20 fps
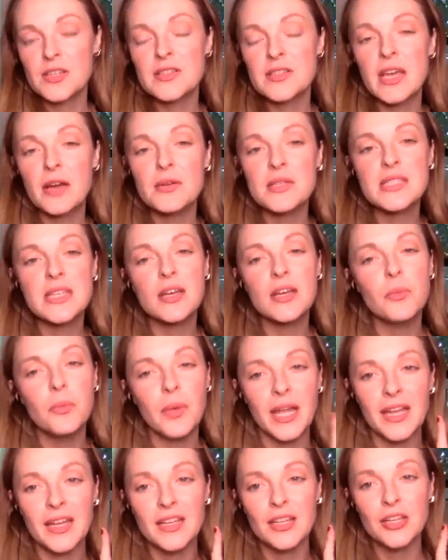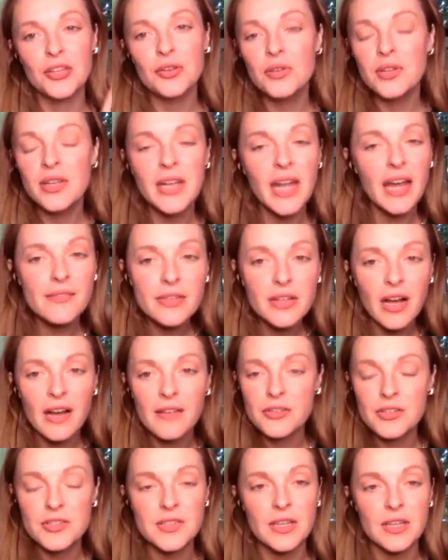I was like, wait, you didn't have a
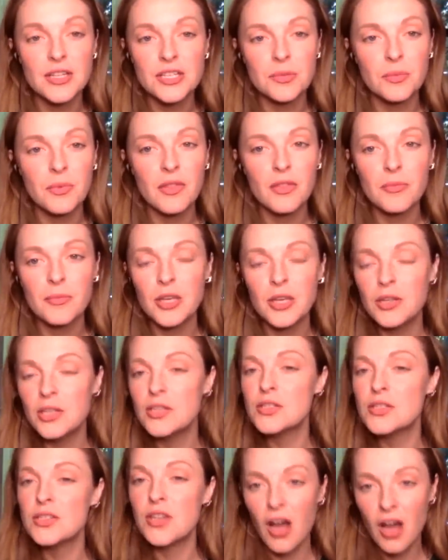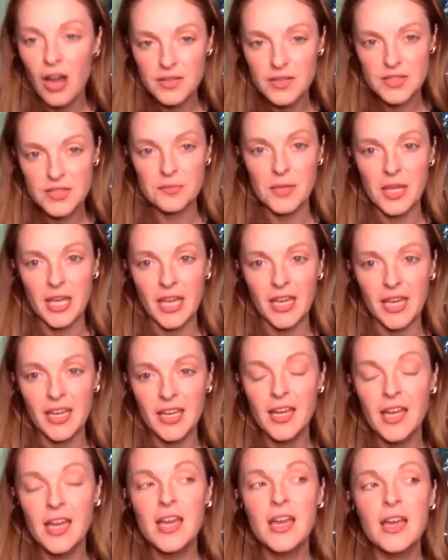conversation with me. You didn't talk to me.
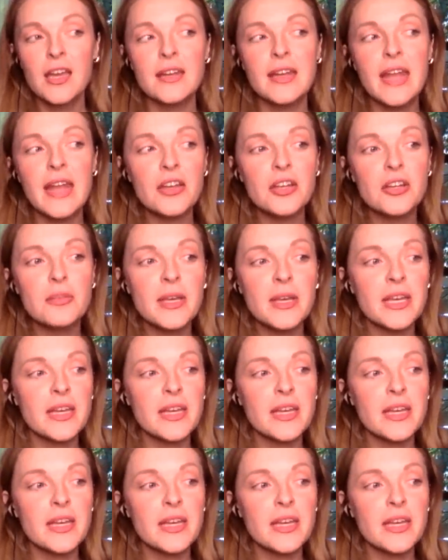Now you're making